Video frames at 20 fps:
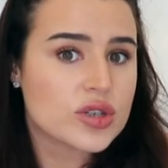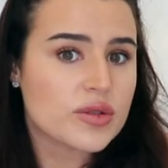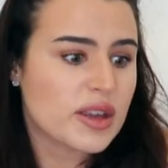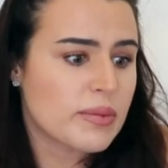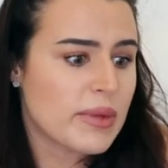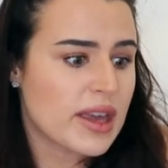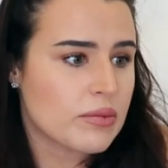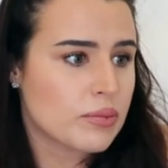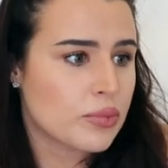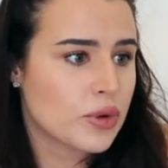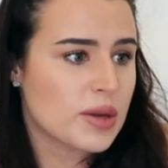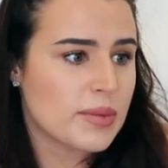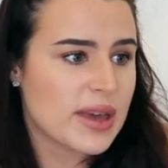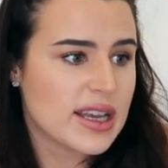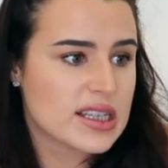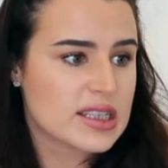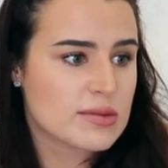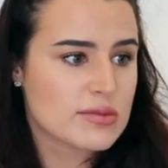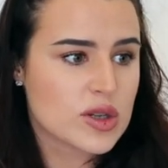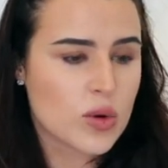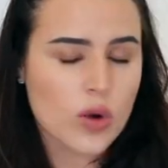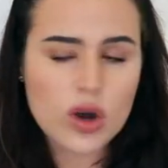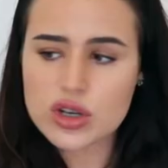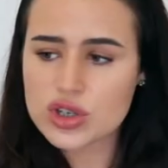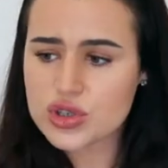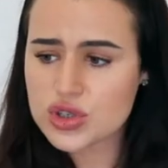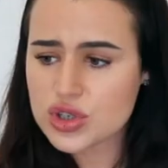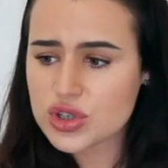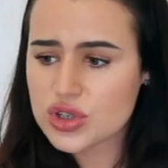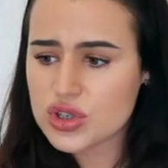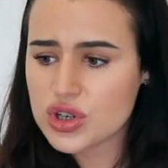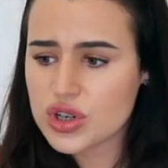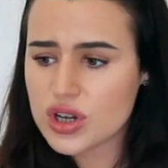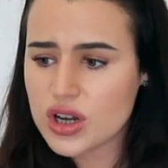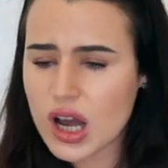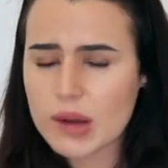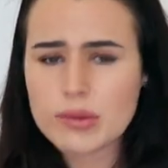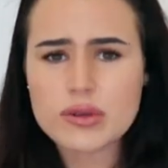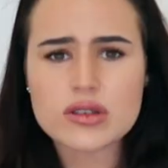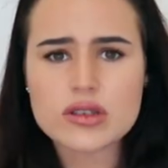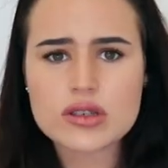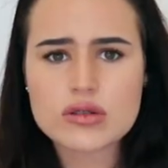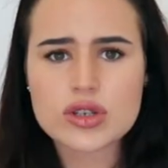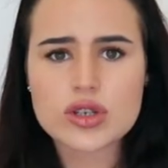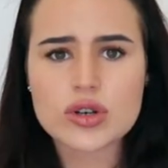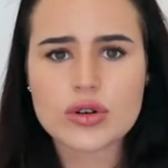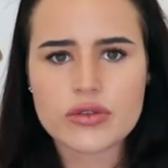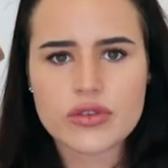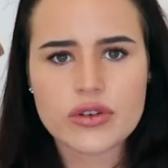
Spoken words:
We can pre-make some squash. I'm not too sure.